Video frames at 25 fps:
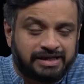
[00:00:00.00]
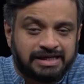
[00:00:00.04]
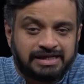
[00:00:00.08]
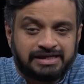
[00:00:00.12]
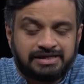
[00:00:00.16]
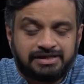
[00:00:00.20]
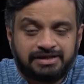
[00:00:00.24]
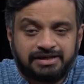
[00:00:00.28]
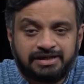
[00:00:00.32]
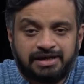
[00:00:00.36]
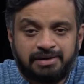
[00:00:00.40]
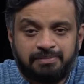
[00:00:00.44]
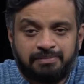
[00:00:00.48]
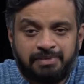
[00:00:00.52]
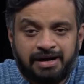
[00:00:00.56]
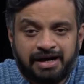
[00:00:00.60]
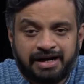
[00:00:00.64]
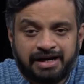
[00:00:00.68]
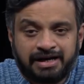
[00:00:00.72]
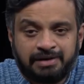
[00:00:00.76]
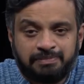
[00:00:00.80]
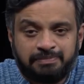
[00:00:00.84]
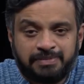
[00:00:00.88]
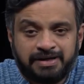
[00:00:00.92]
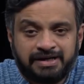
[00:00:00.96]
the Internal
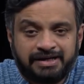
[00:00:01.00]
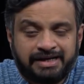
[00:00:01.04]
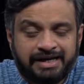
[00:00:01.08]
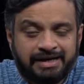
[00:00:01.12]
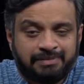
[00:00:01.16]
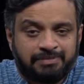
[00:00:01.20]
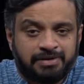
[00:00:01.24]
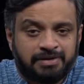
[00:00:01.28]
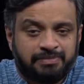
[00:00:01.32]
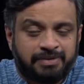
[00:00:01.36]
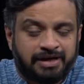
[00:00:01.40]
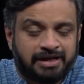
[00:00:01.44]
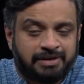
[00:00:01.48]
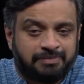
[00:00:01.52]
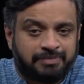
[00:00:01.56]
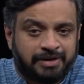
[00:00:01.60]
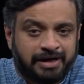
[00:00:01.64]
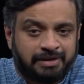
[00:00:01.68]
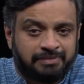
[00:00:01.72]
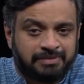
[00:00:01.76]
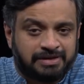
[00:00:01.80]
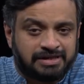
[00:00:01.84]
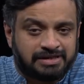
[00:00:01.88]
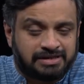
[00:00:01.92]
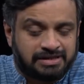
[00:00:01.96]
Market Bill tabled by the
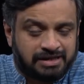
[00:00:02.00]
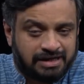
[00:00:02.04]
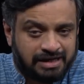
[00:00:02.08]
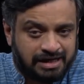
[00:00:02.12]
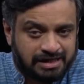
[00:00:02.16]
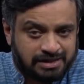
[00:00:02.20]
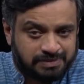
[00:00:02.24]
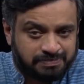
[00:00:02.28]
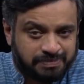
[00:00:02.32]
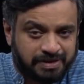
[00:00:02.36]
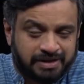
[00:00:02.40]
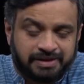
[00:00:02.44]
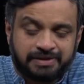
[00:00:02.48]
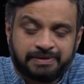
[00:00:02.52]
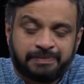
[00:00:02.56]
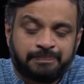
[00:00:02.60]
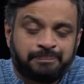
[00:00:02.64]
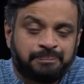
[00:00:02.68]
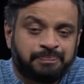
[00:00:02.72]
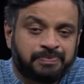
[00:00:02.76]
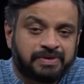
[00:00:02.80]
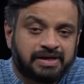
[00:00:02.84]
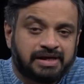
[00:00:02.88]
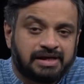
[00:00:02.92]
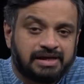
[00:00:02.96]
Prime Minister last month.
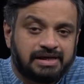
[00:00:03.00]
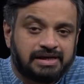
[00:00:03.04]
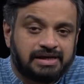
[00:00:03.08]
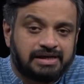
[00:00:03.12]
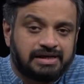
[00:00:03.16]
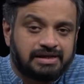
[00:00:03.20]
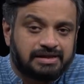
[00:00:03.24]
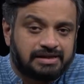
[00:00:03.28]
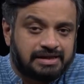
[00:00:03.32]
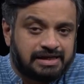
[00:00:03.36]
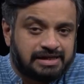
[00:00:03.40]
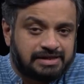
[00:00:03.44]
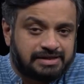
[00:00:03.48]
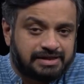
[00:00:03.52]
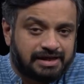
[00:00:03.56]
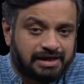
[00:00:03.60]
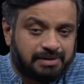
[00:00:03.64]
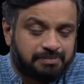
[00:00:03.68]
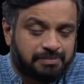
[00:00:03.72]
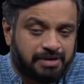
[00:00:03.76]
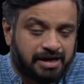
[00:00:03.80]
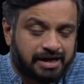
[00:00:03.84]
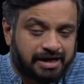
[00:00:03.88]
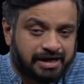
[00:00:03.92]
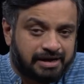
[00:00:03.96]
The Internal
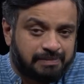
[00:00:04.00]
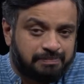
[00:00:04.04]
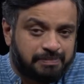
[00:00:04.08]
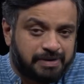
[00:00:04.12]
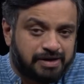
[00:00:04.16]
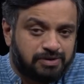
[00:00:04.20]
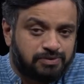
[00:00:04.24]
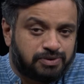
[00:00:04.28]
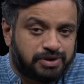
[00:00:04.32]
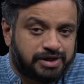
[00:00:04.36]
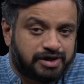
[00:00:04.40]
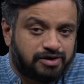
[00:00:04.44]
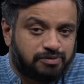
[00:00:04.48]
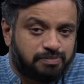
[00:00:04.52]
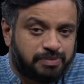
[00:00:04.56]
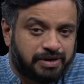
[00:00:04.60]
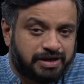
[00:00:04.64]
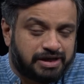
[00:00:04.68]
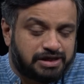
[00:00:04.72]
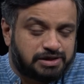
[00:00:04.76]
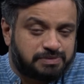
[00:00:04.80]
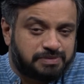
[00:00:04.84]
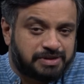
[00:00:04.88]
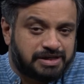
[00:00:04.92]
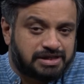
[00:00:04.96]
Market Bill would give
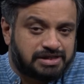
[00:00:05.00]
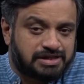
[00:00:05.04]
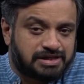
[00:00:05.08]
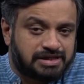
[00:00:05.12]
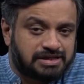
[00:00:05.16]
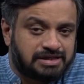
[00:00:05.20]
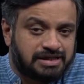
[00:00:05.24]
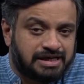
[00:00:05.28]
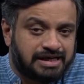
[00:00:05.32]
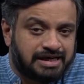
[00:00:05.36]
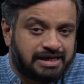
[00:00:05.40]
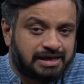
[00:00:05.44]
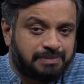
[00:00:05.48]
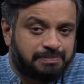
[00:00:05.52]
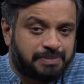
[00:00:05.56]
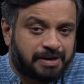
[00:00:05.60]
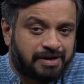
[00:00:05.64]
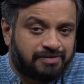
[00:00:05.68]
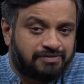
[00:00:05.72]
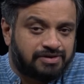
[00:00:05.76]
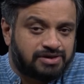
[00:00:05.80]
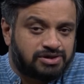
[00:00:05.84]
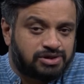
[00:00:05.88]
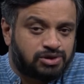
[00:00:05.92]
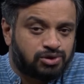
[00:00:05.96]
British ministers legal
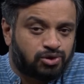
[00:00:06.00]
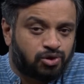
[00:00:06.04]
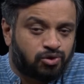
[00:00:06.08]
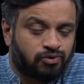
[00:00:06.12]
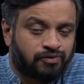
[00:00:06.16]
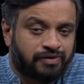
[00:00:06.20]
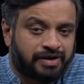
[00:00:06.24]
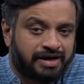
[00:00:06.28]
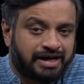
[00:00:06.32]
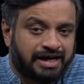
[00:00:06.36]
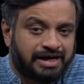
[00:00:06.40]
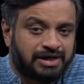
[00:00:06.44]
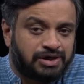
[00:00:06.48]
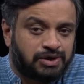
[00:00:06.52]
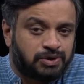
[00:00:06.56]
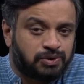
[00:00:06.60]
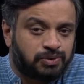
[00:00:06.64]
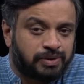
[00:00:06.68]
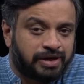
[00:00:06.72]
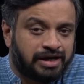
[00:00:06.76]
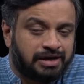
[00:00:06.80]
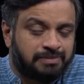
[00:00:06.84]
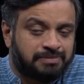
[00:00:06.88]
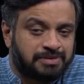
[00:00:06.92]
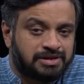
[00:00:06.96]
powers to override
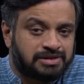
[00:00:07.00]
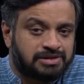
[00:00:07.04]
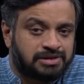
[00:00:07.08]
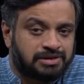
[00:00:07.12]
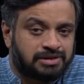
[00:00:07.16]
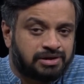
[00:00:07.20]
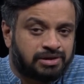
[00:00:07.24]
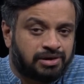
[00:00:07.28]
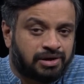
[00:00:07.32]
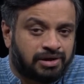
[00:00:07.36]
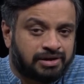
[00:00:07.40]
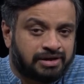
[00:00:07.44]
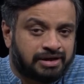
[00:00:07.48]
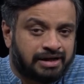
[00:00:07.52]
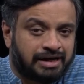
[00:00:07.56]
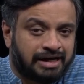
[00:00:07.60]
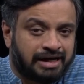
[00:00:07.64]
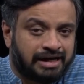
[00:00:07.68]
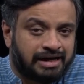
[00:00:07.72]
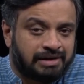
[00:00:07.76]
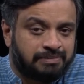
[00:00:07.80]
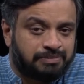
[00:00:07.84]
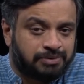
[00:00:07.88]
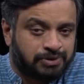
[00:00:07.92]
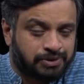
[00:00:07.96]
two elements of the Northern
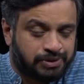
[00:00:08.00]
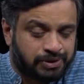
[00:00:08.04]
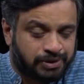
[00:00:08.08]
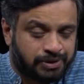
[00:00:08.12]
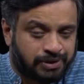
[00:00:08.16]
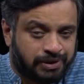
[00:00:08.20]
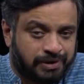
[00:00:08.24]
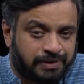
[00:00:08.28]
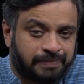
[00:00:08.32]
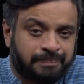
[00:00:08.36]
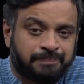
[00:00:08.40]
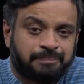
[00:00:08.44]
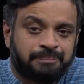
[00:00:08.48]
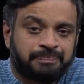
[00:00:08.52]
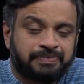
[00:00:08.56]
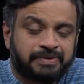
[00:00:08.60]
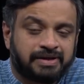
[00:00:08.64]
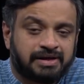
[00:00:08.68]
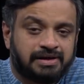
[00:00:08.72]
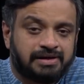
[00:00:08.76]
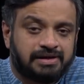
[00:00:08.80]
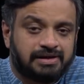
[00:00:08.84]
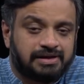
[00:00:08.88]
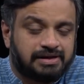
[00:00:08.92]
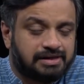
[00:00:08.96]
Ireland Protocol.
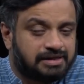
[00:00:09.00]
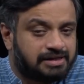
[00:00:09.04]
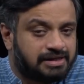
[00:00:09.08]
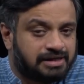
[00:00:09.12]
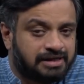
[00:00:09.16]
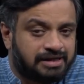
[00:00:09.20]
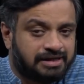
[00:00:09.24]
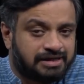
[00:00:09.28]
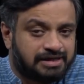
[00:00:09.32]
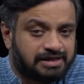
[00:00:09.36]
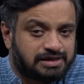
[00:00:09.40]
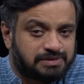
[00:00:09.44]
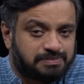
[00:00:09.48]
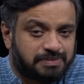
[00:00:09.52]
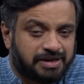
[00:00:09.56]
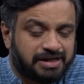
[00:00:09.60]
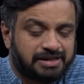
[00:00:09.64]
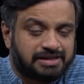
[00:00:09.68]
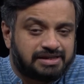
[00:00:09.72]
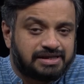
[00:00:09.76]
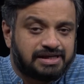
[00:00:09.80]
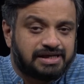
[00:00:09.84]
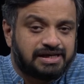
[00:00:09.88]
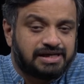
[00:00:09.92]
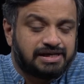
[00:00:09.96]
Early this
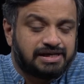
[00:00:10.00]
month,